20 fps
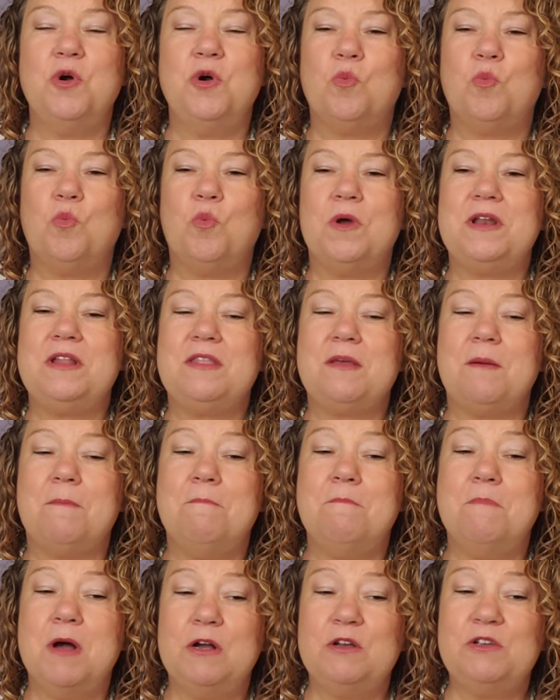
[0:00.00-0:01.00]
One of the
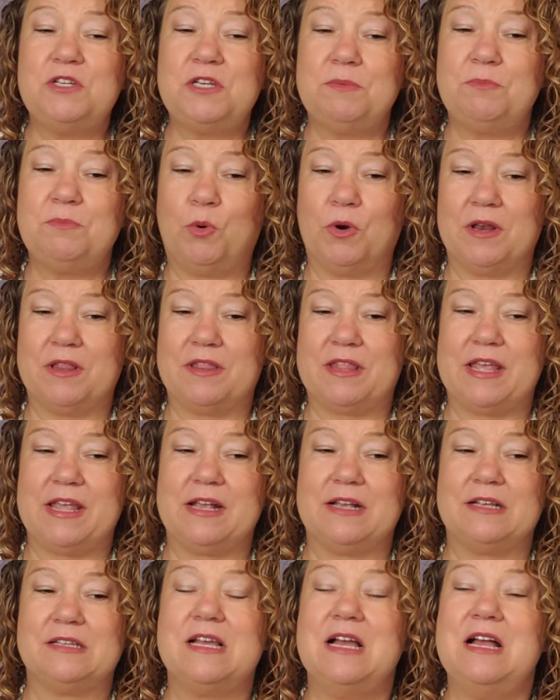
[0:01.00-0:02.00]
most important
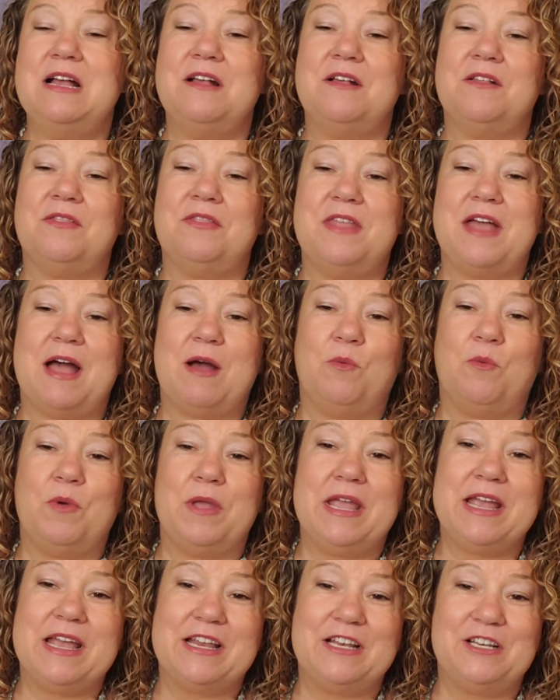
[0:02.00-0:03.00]
things that
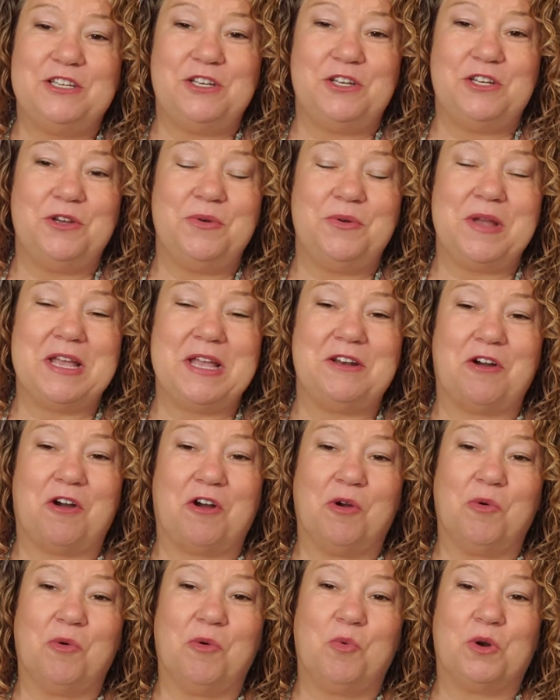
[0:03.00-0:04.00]
we can do in
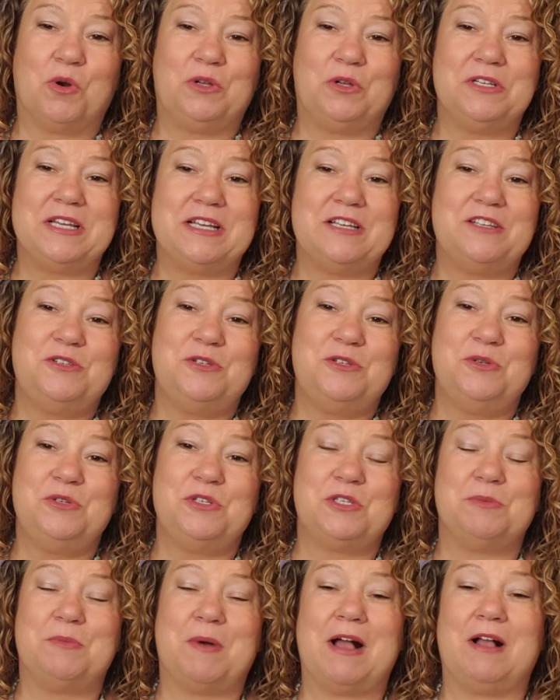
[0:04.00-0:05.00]
our world is to
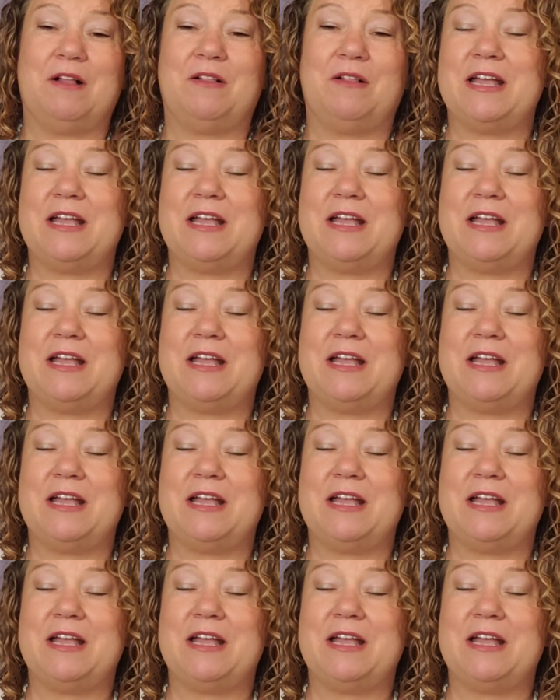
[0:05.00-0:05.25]
smile.